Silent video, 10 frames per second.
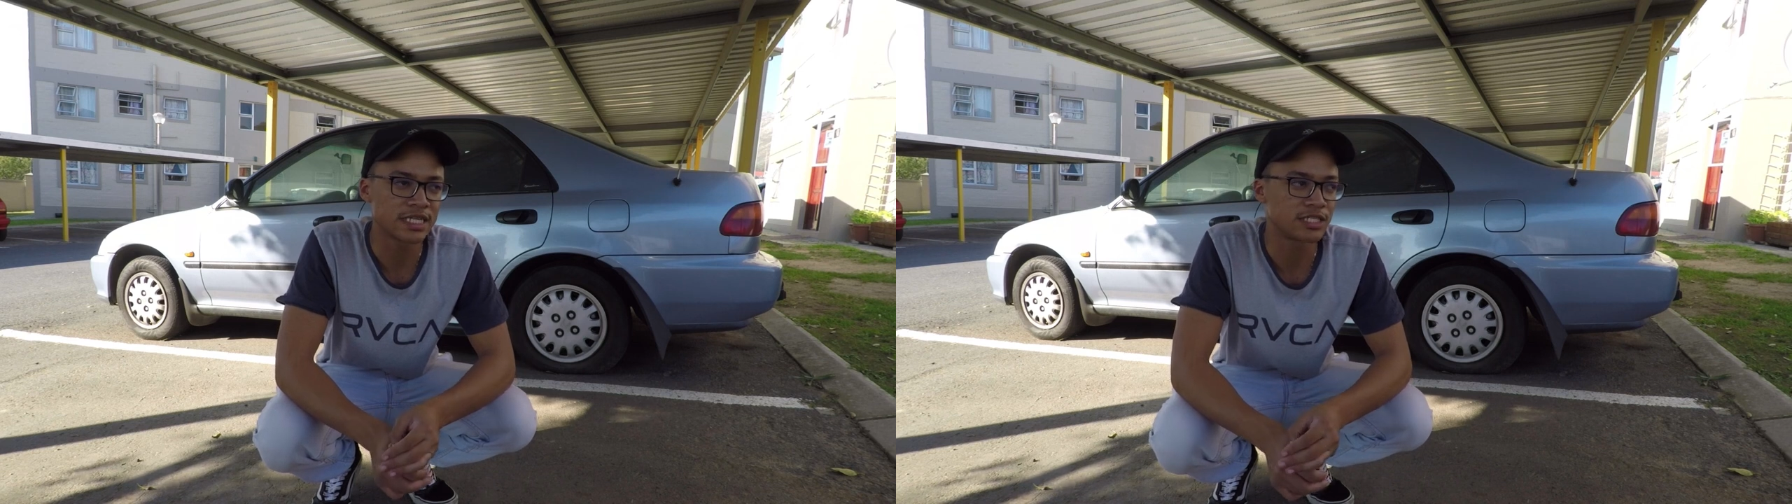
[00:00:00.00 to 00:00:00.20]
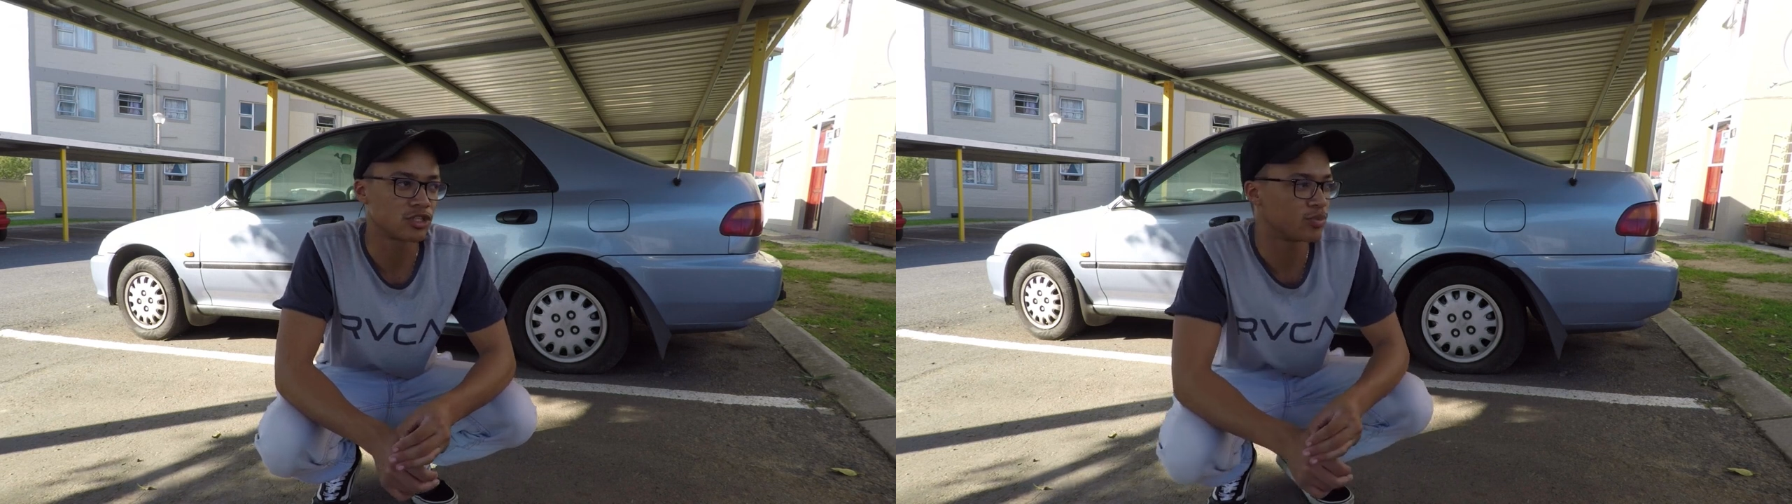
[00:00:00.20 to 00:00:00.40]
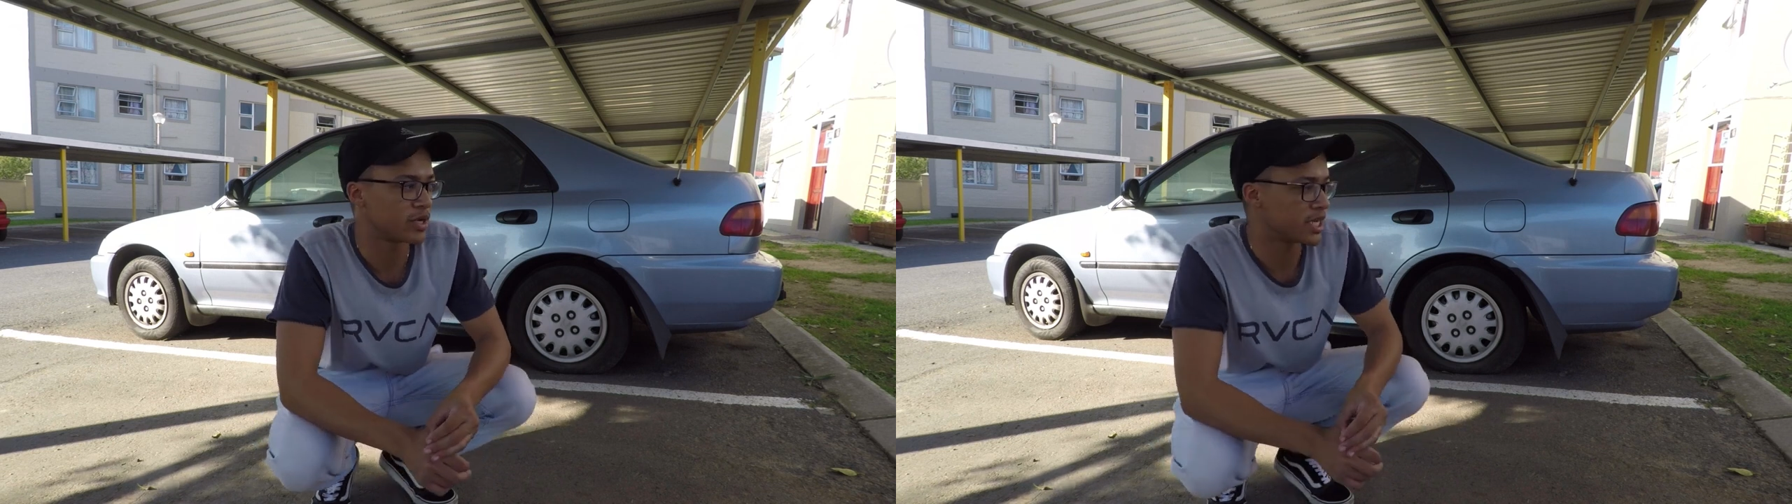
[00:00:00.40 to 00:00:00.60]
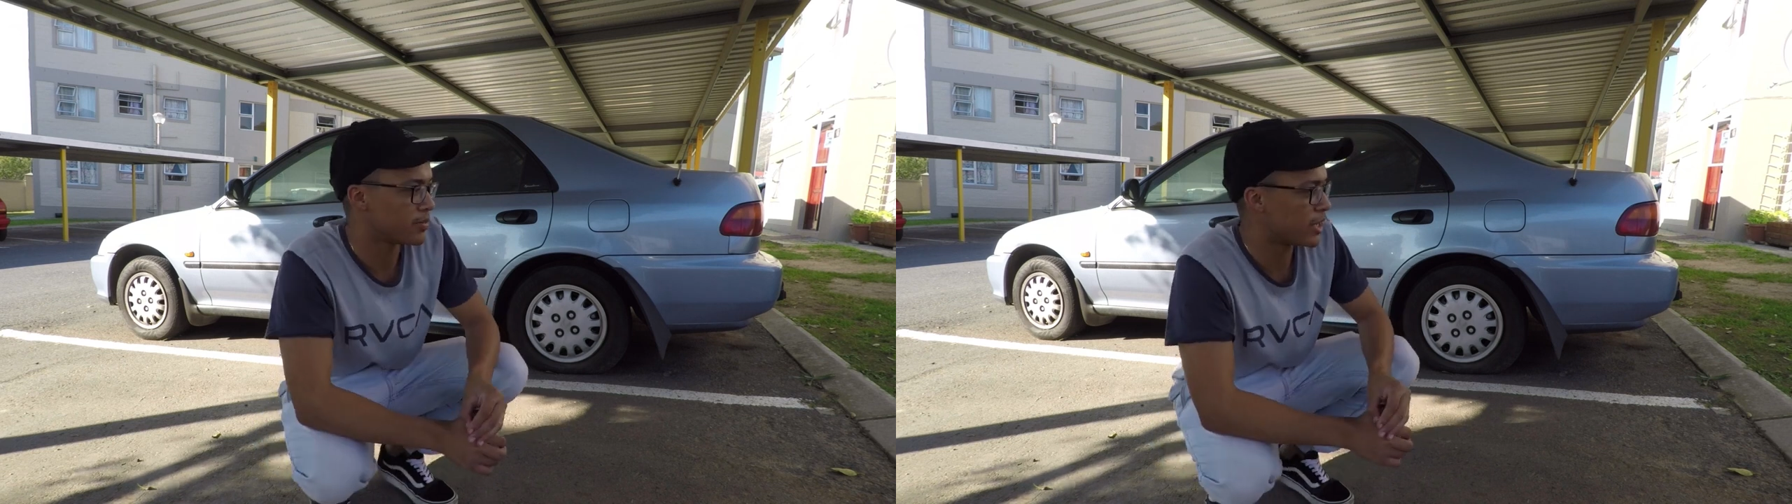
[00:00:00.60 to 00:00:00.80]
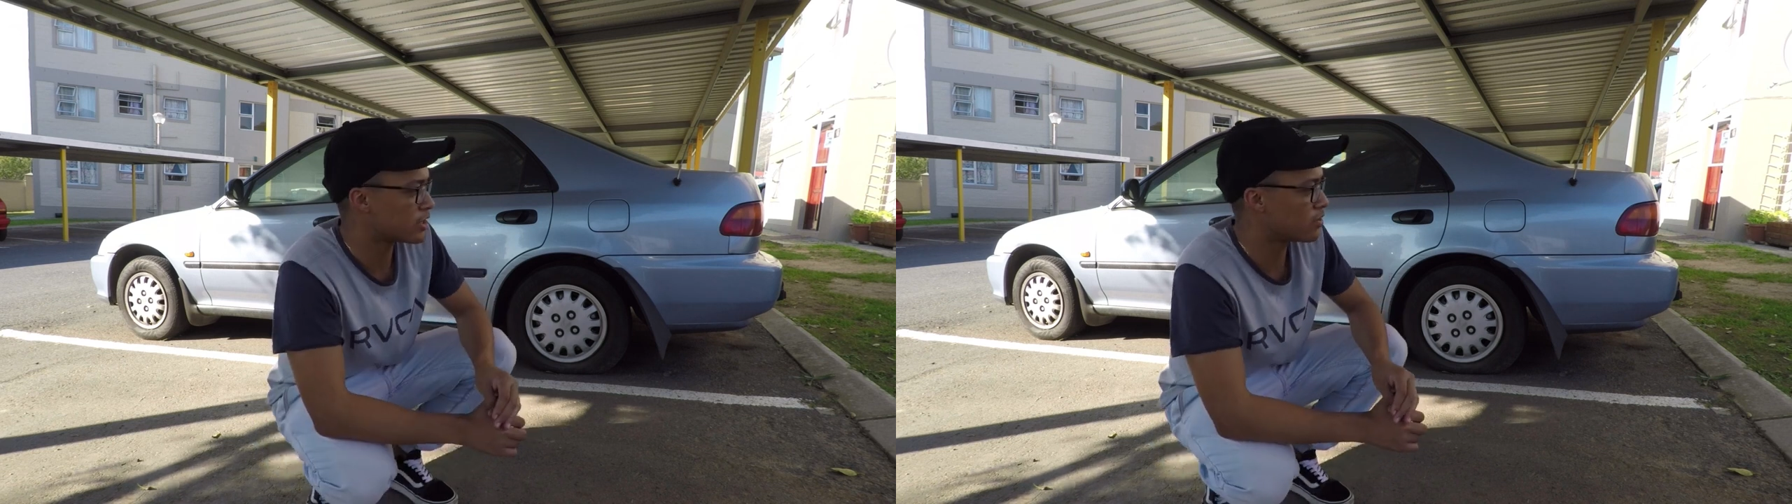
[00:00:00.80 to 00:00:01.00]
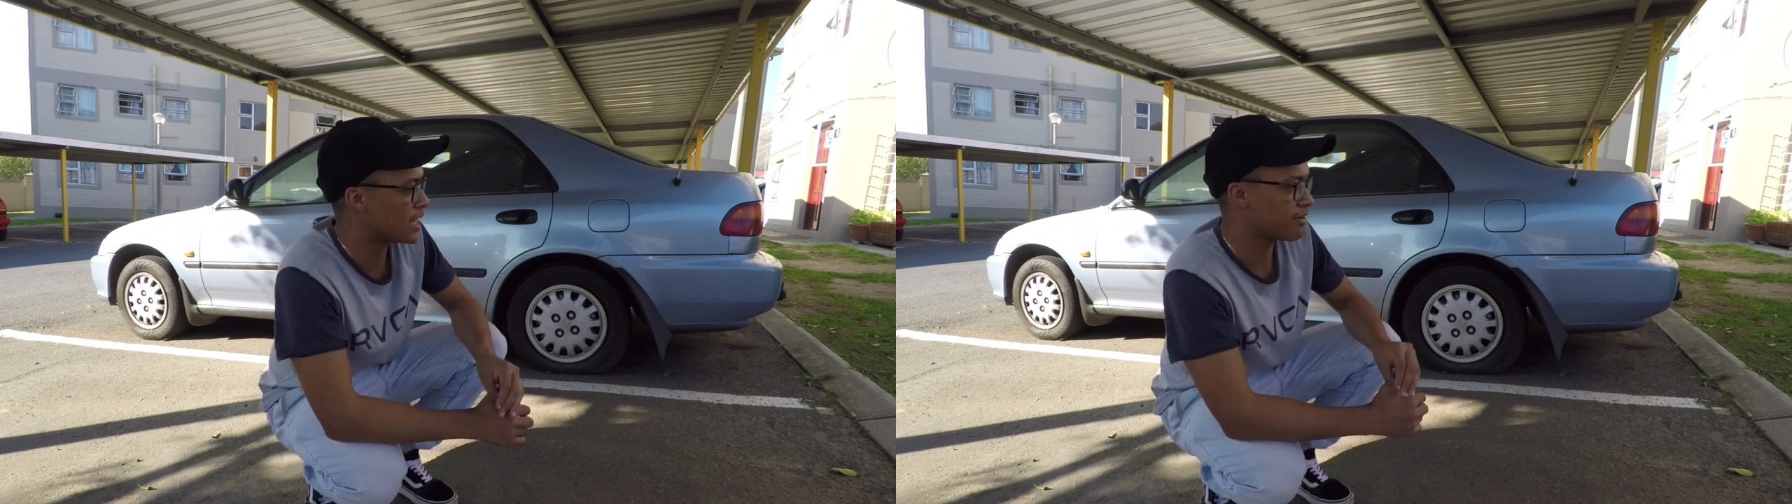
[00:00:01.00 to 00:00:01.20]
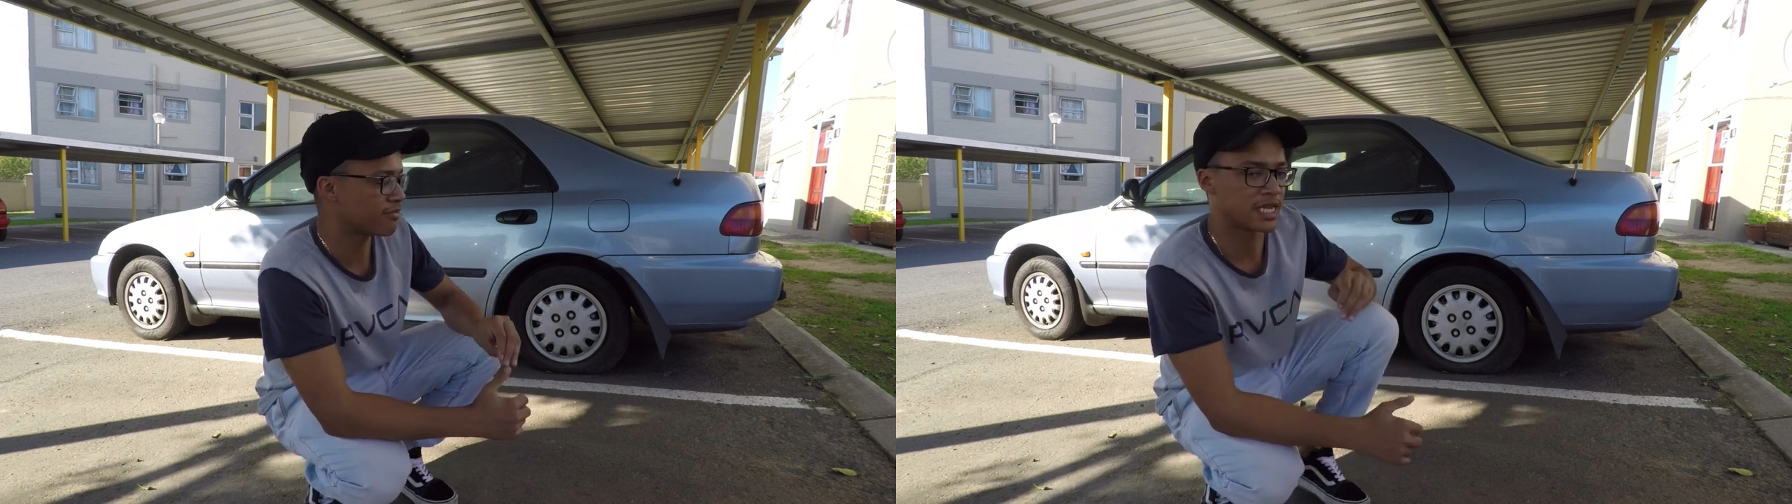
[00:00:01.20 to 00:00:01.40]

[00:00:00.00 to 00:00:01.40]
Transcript: is to bring it back to life.